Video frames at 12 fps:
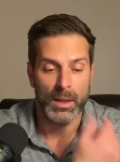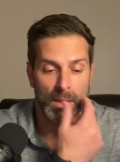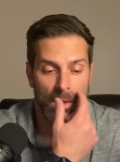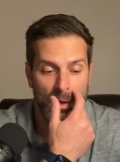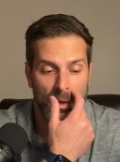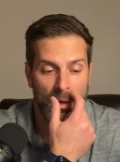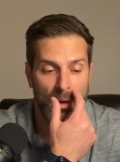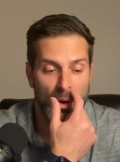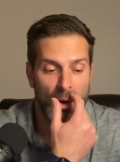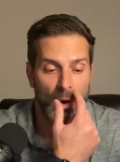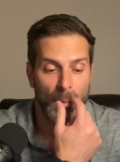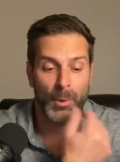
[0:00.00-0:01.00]
the
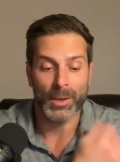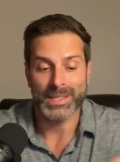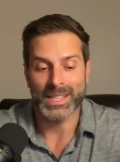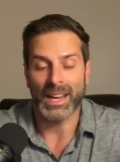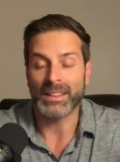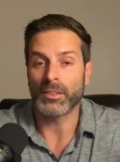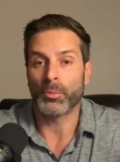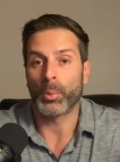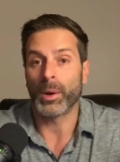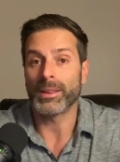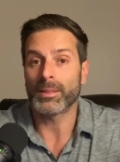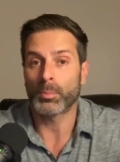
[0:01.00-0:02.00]
hallmark signs of
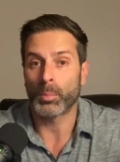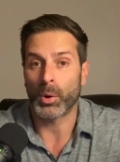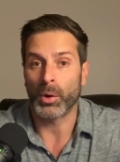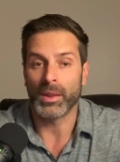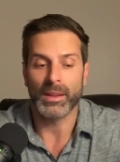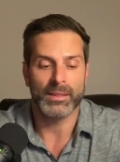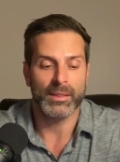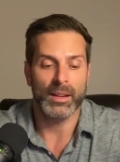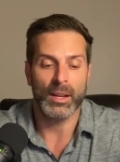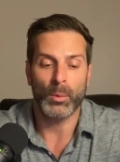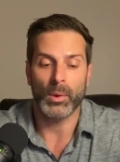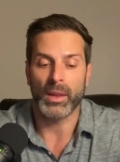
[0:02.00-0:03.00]
PRIS per the
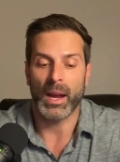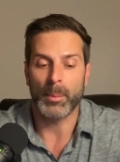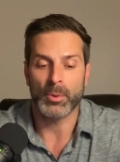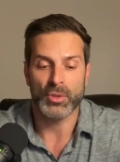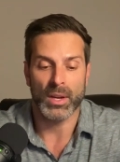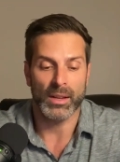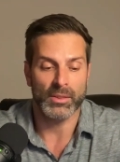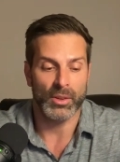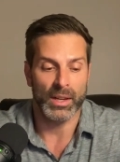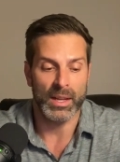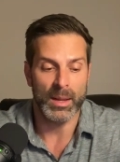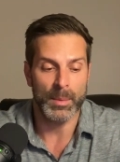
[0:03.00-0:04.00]
study were the
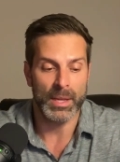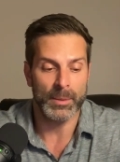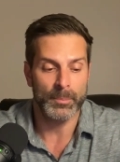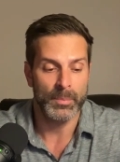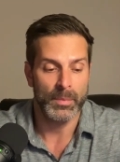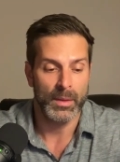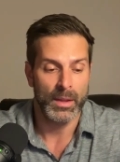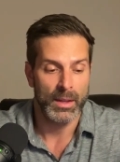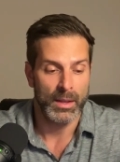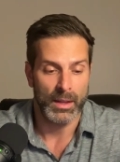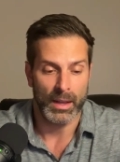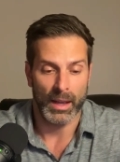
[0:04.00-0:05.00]
hypertriglyceridemia
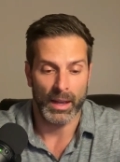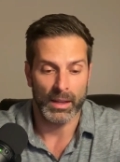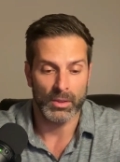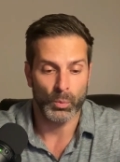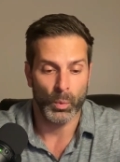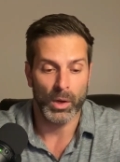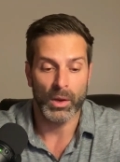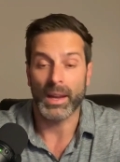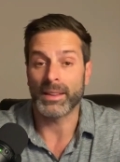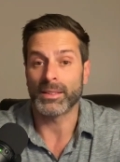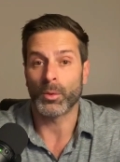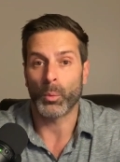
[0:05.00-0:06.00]
as well
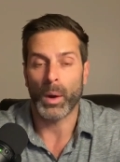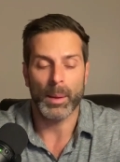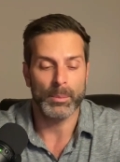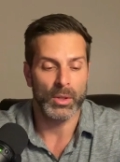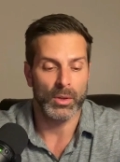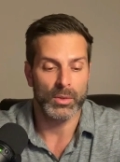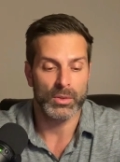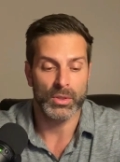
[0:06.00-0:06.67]
as the rhabdo.